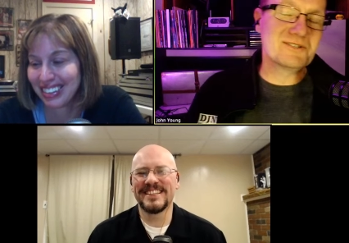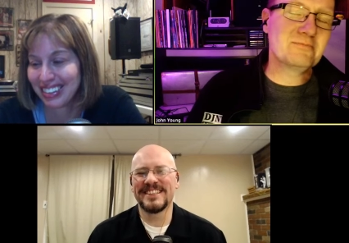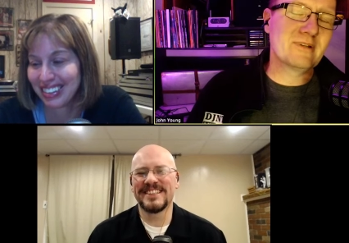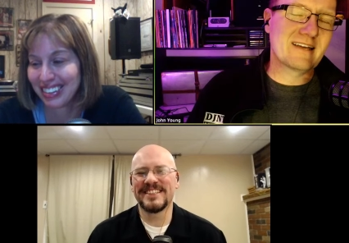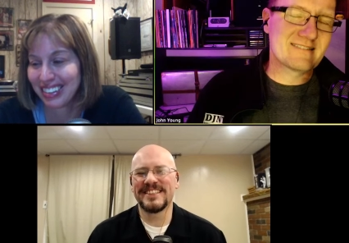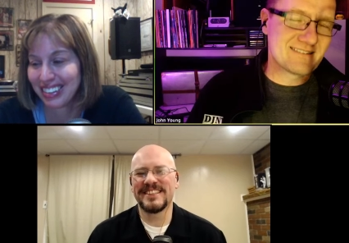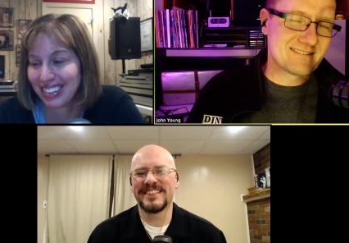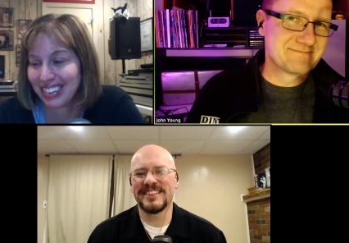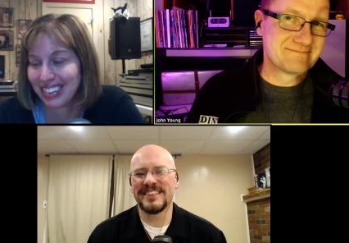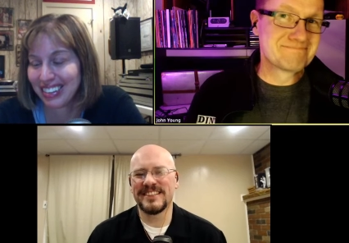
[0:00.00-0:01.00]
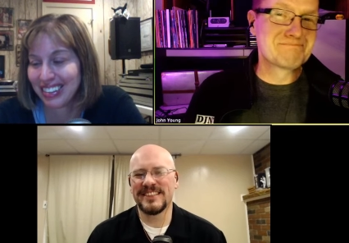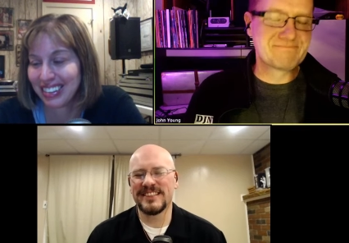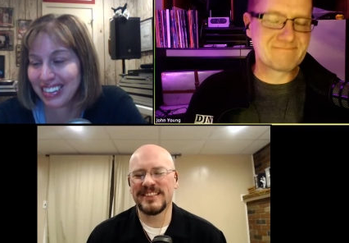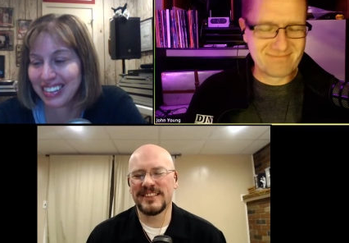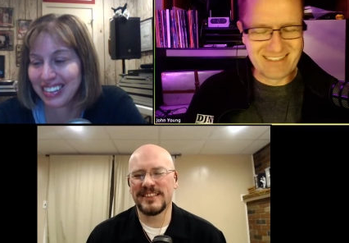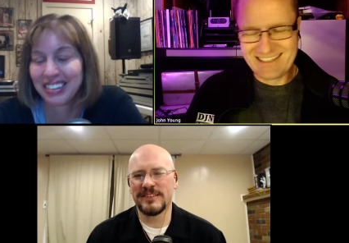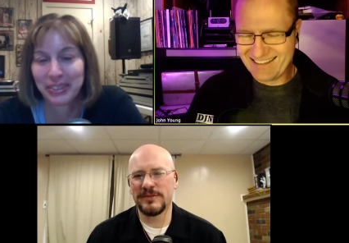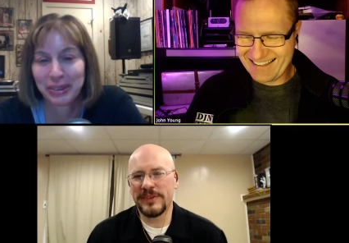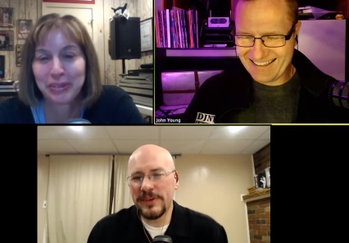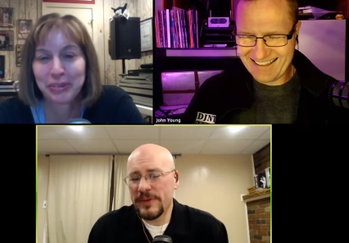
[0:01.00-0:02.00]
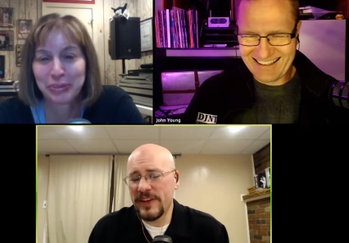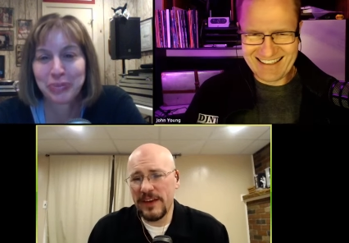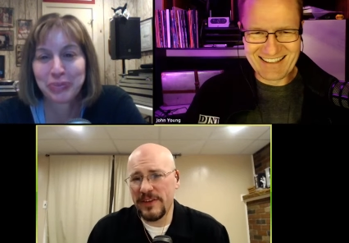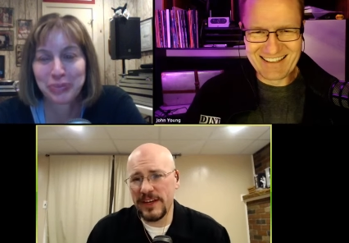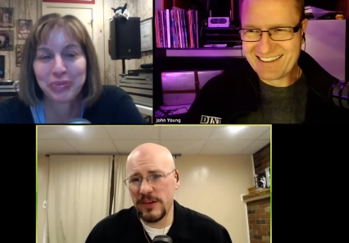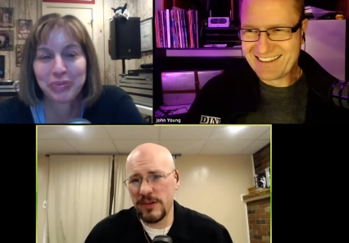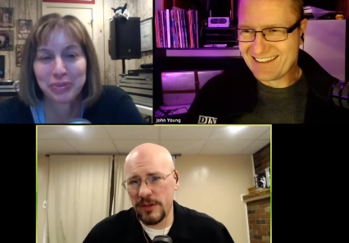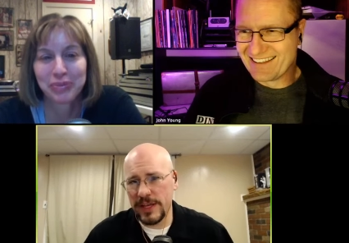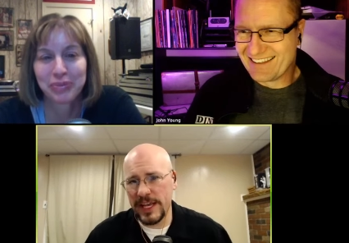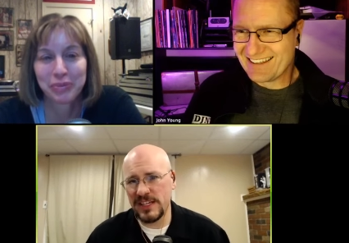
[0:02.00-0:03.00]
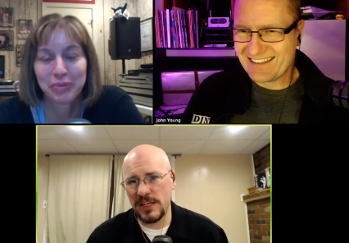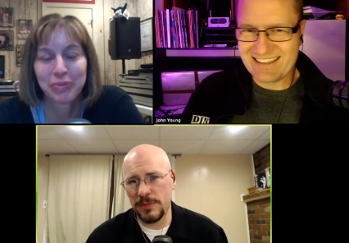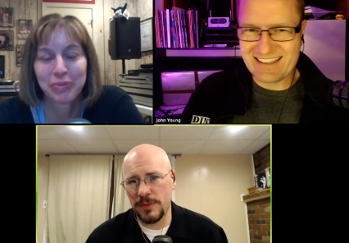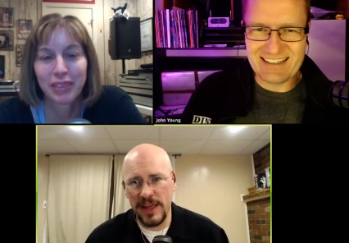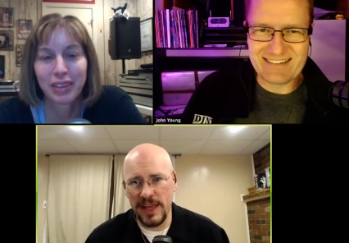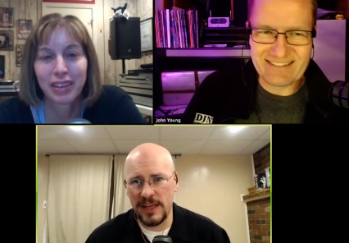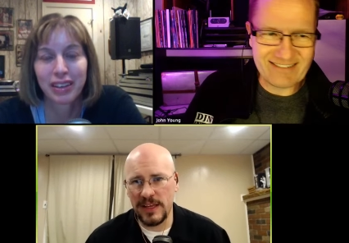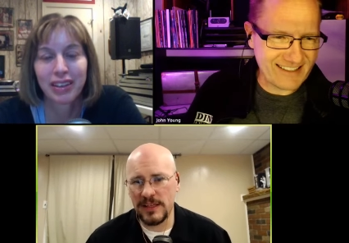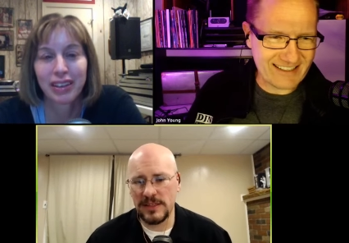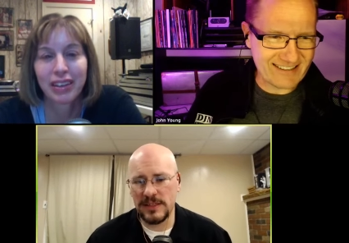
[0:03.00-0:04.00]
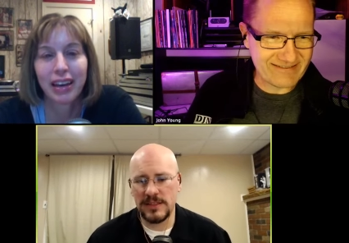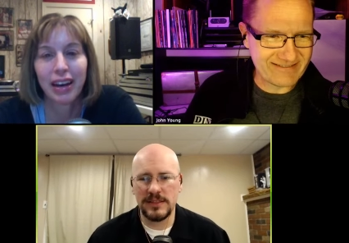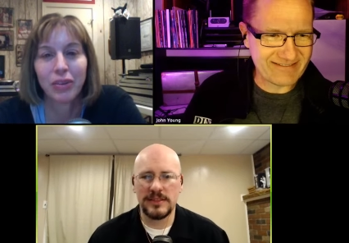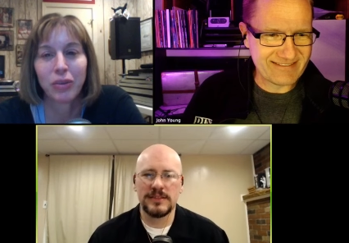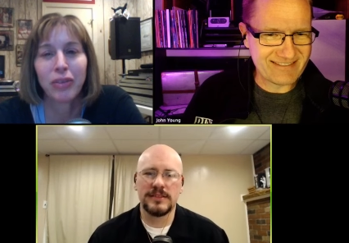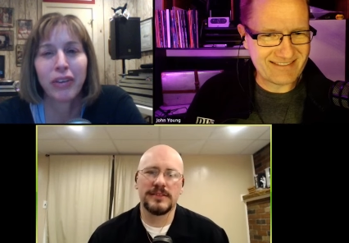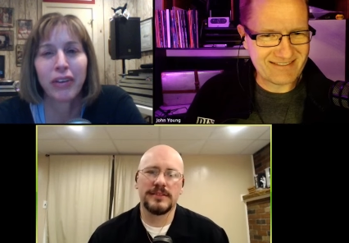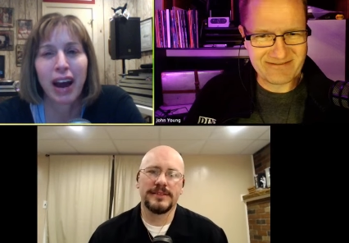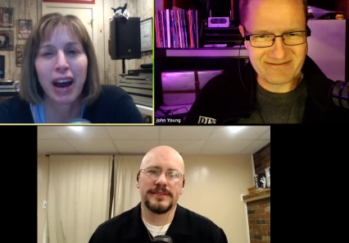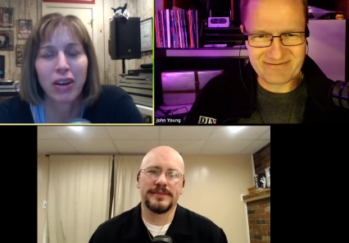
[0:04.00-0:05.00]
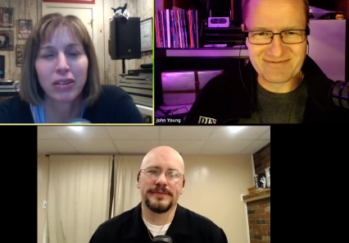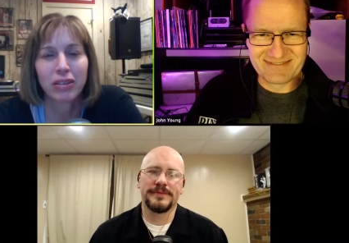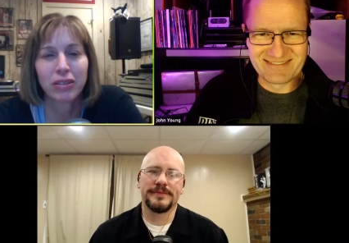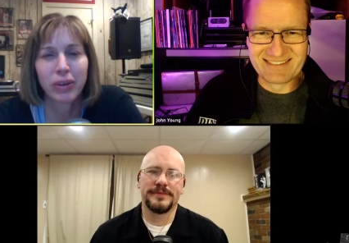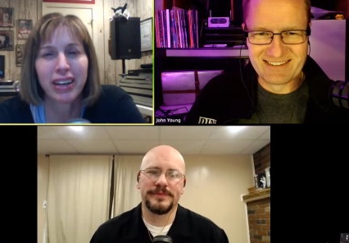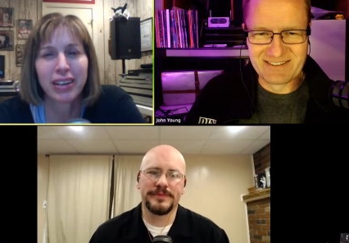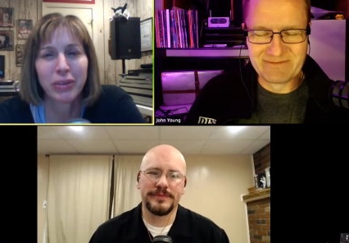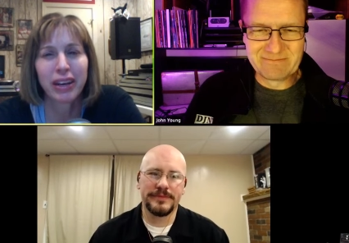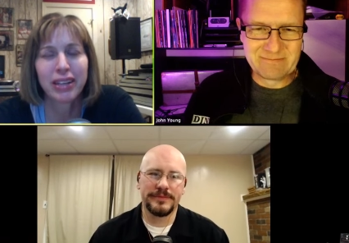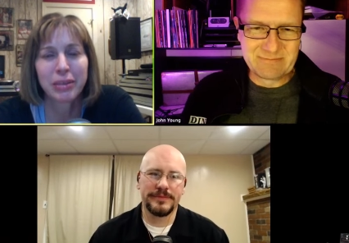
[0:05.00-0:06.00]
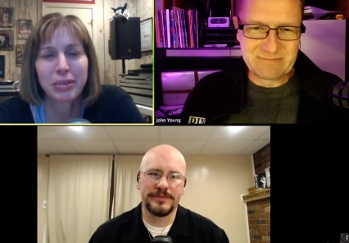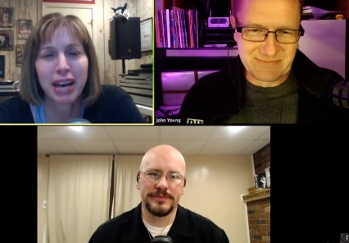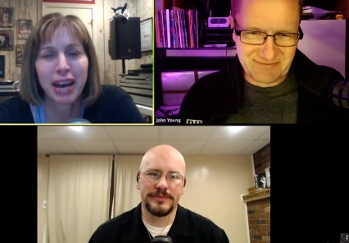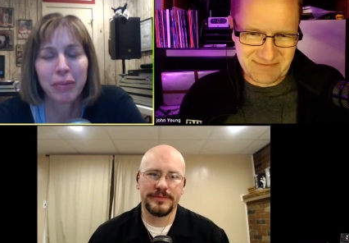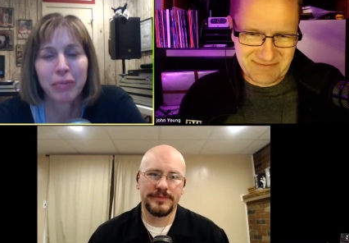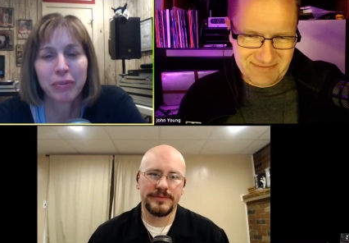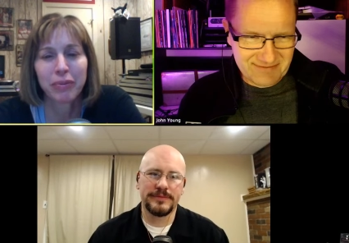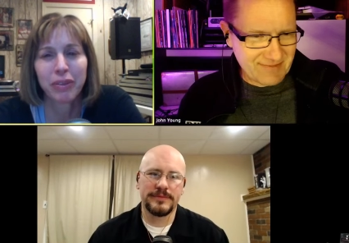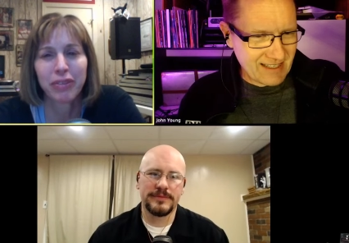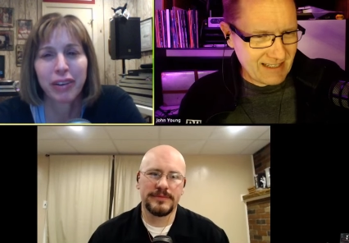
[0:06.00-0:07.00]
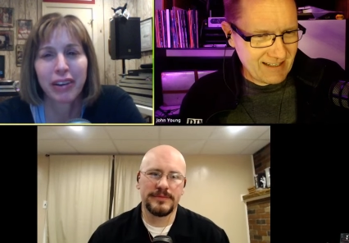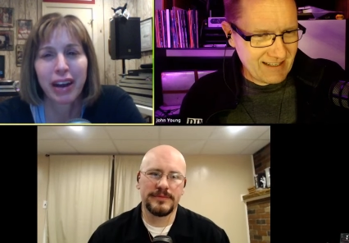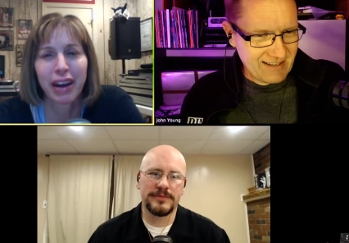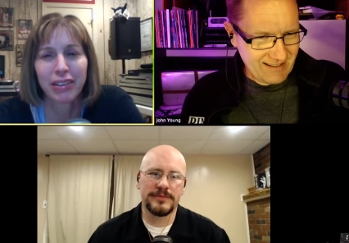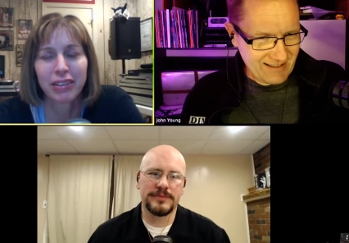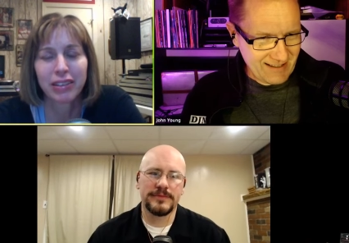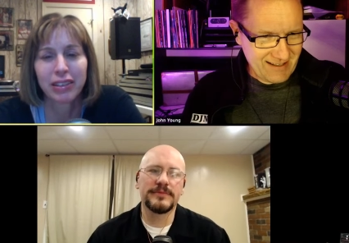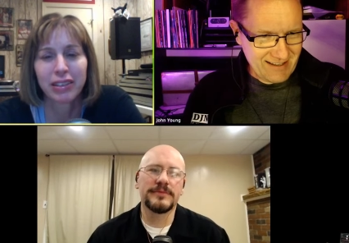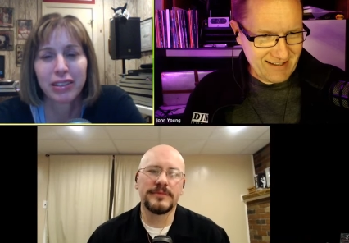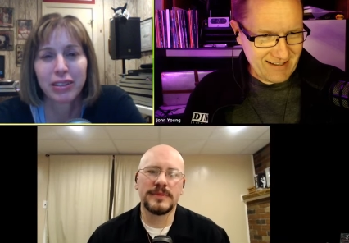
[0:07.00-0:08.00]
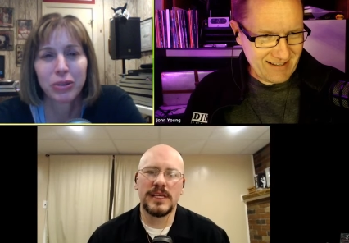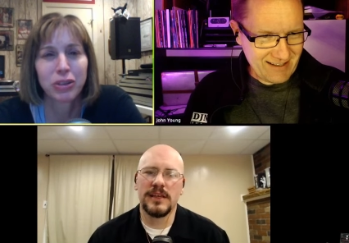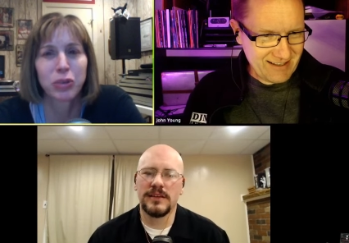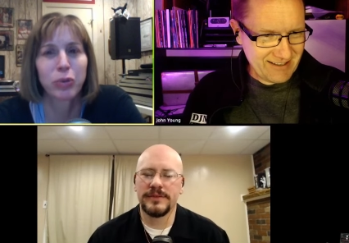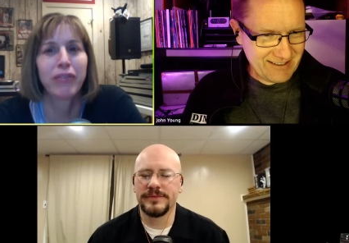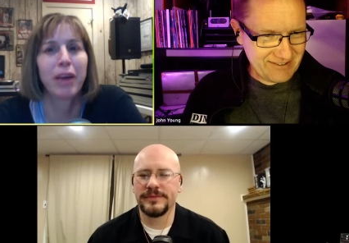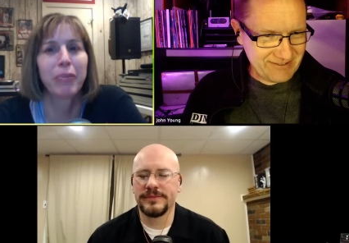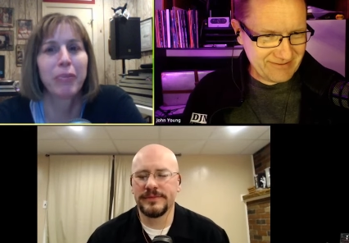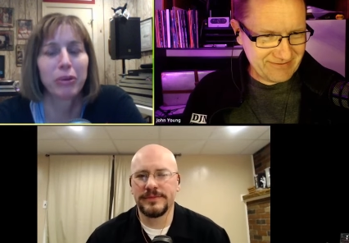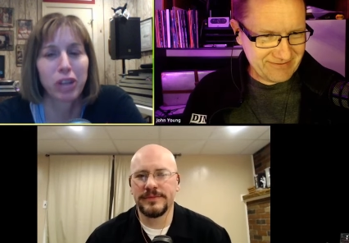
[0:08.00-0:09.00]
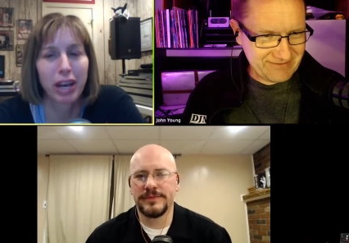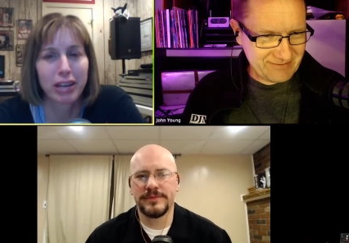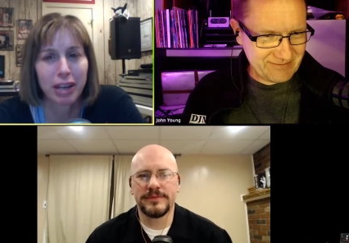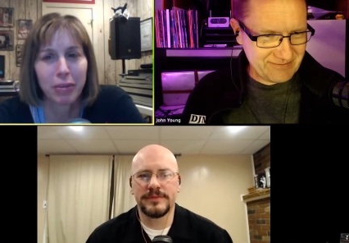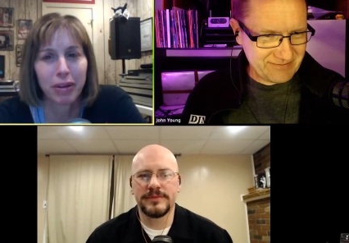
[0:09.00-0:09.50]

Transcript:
Speaker 1: plans. We've got to find a new location to play. Yeah, we gotta...
Speaker 2: yeah, we'll figure it out. We got we got some time. We'll figure it out. We'll just revamp the whole jazz album.